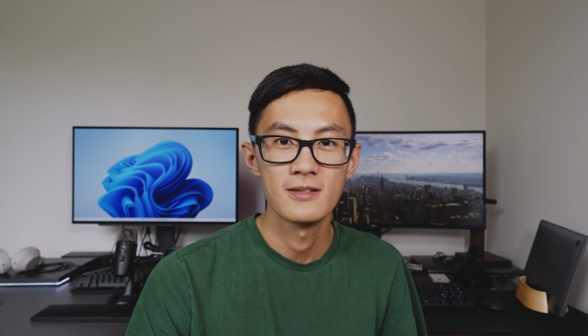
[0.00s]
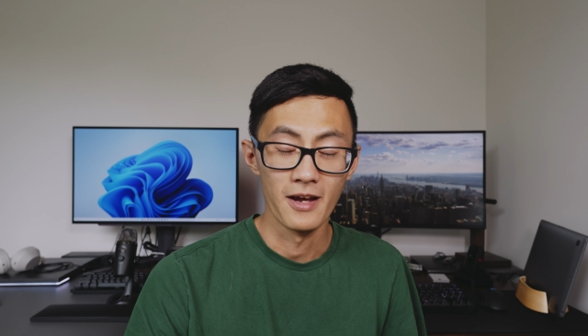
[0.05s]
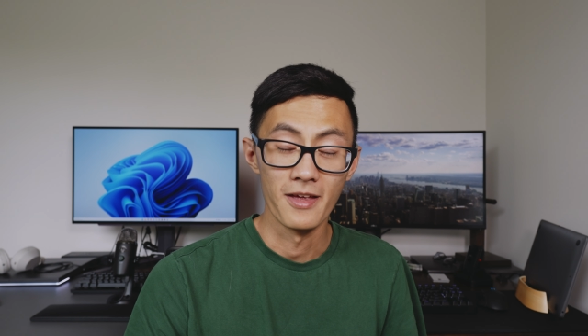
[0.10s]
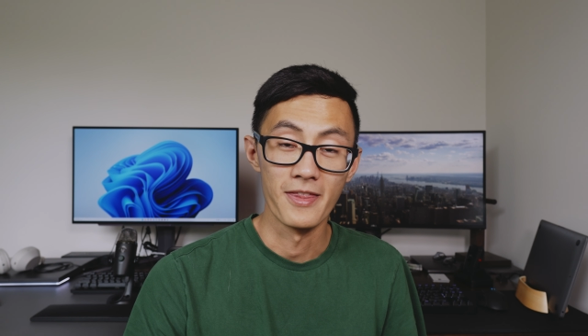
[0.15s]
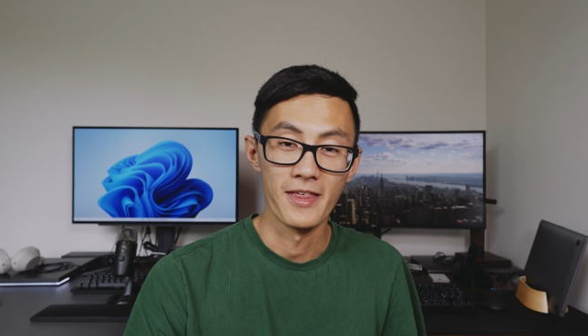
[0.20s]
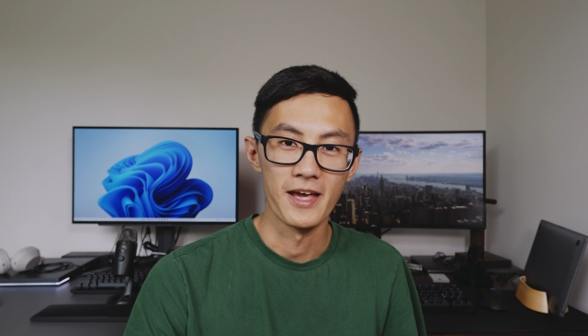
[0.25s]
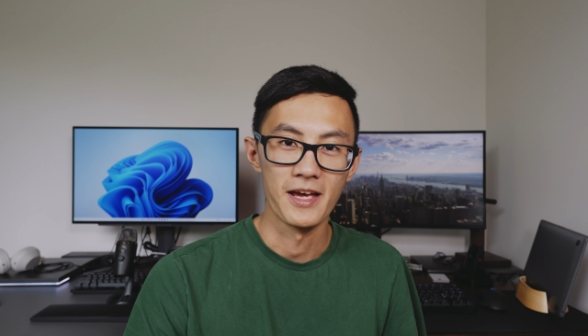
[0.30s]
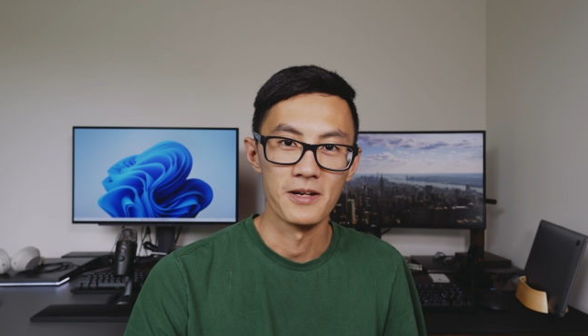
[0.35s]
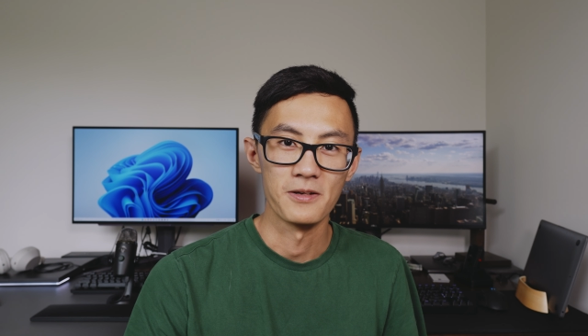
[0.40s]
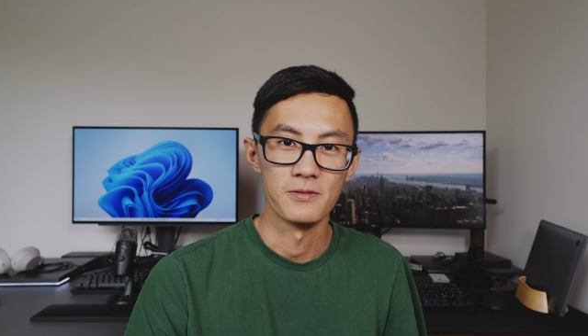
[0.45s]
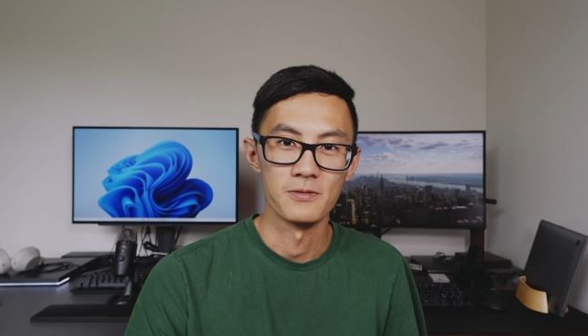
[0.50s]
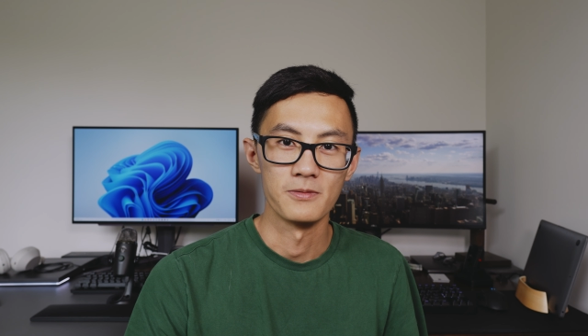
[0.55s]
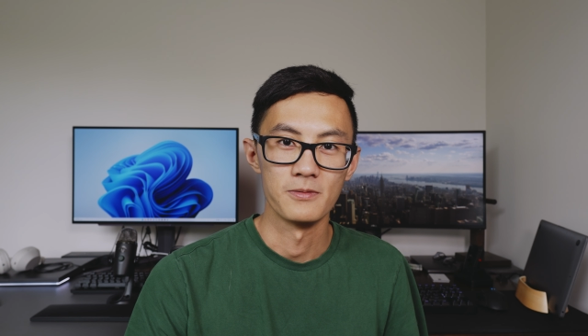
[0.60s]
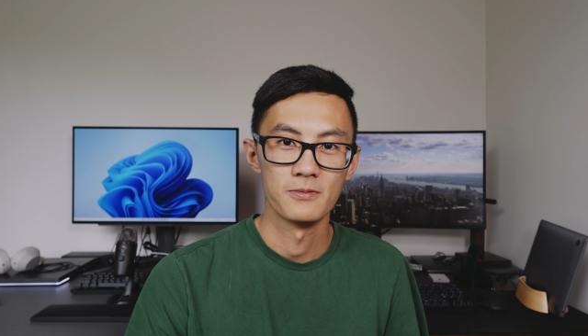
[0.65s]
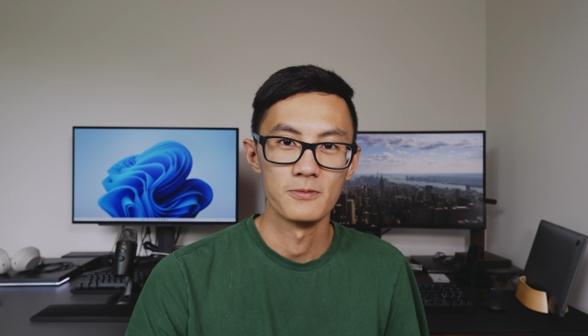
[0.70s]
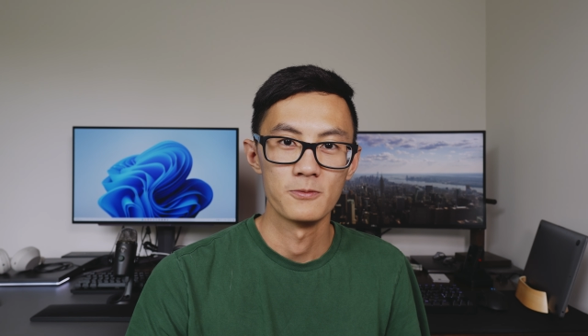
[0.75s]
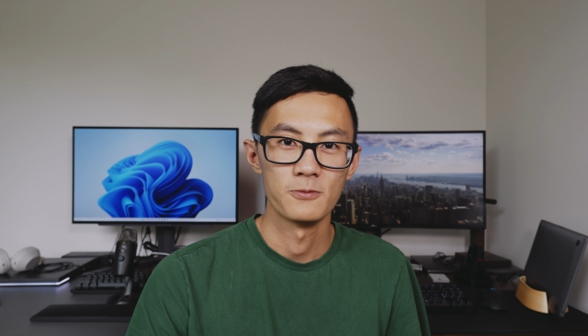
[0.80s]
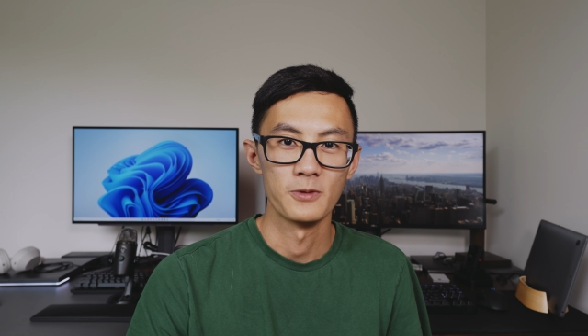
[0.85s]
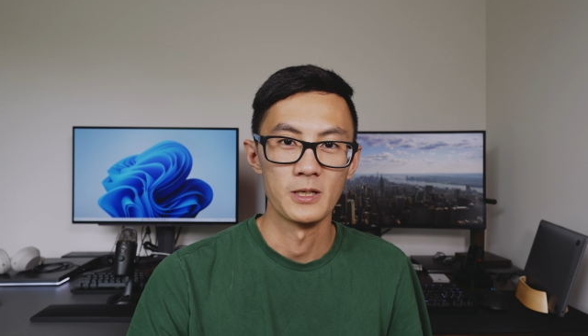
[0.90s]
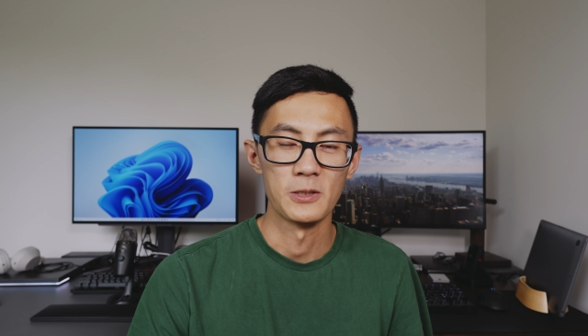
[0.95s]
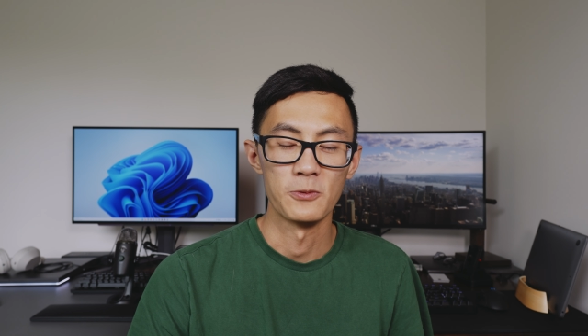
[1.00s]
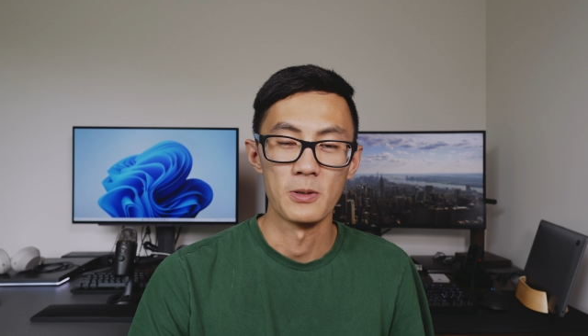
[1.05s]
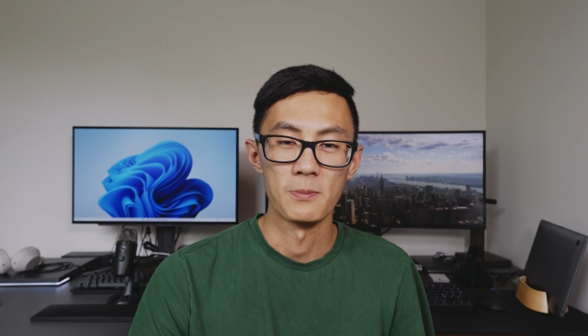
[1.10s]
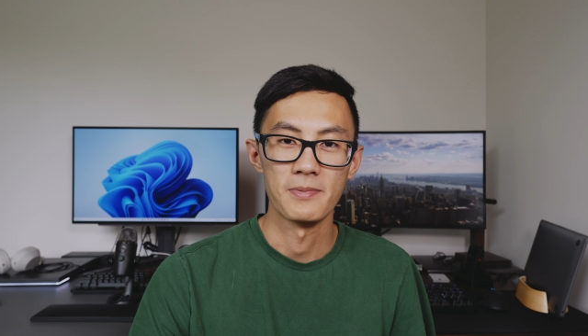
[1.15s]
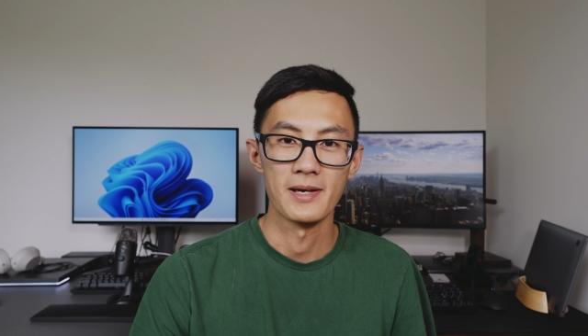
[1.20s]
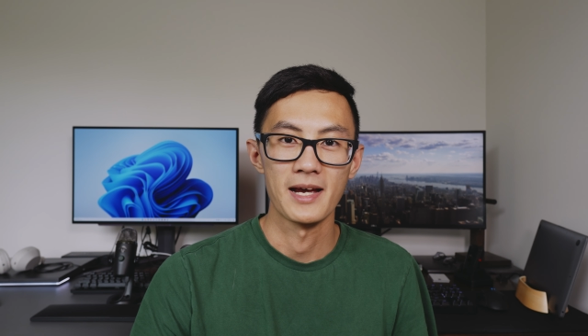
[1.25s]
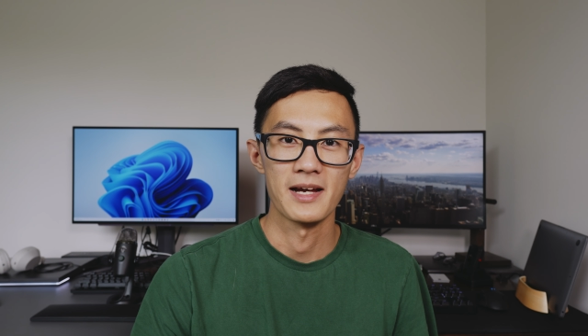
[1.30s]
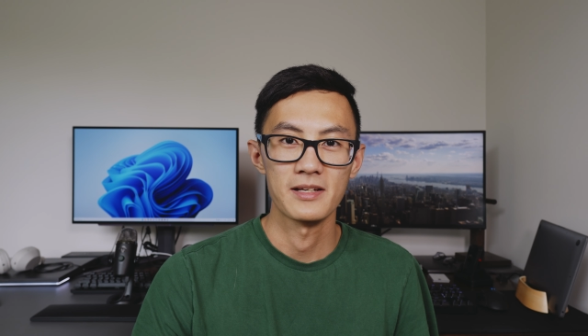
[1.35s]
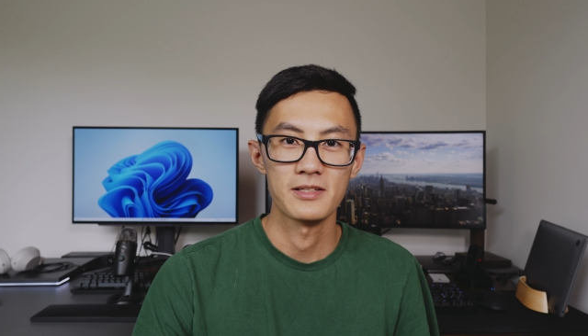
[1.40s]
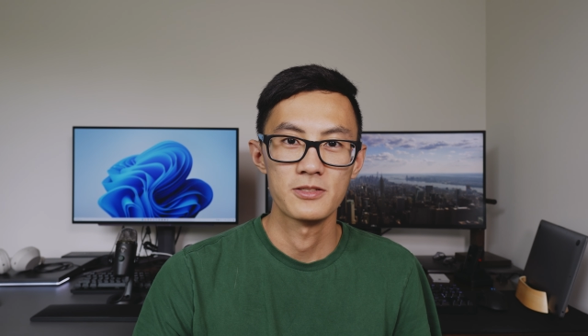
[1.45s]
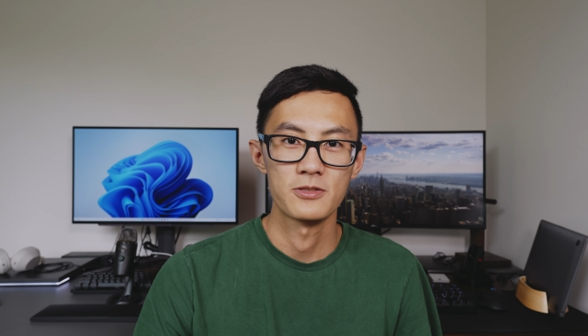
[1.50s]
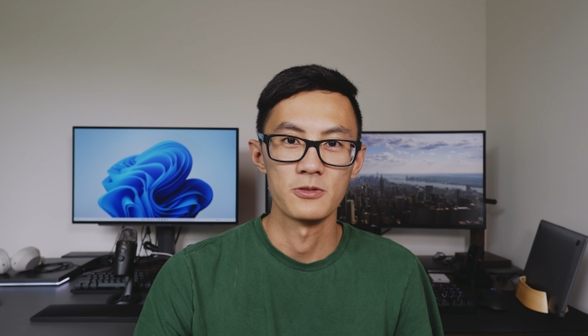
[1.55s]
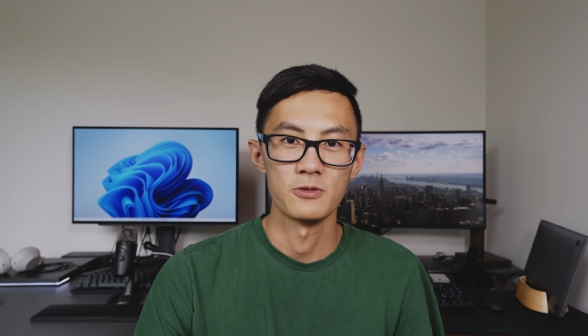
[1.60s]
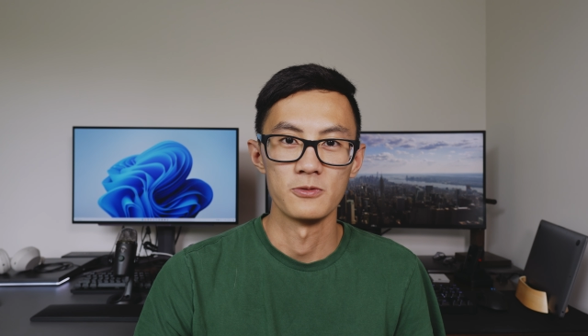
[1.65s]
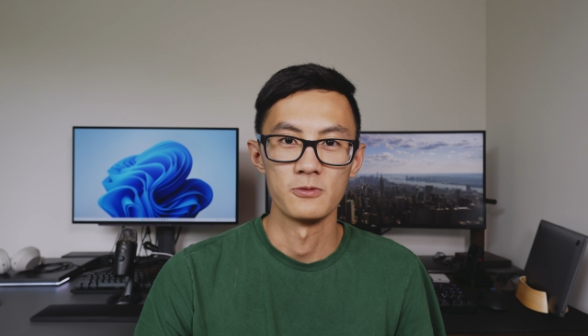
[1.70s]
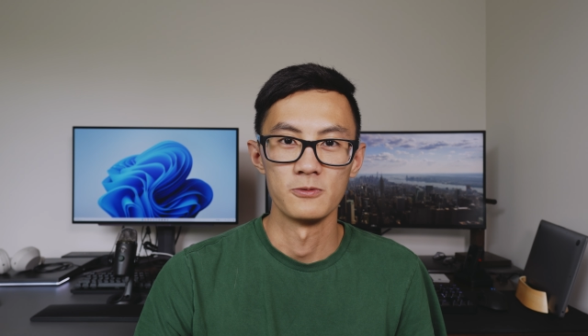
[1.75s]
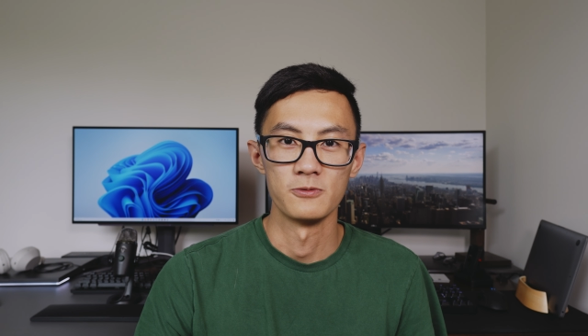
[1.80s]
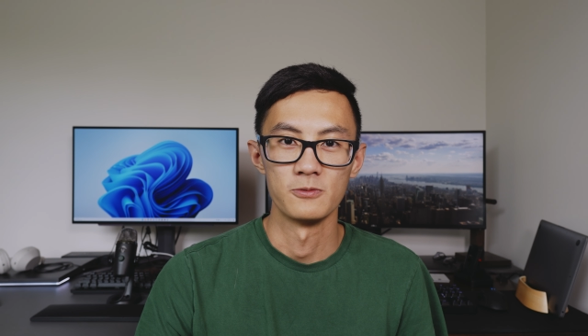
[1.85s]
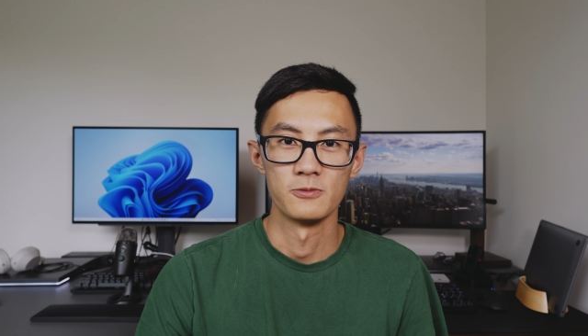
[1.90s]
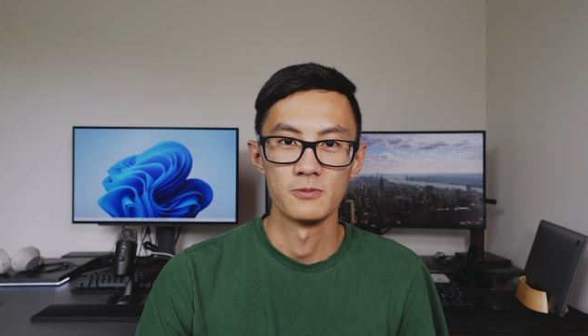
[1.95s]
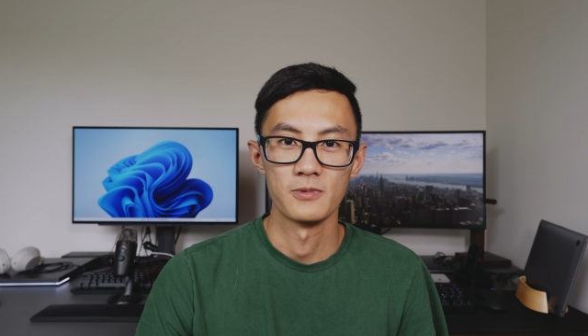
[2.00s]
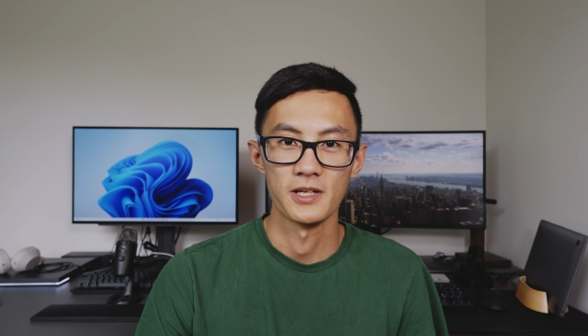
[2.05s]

And then when I went back to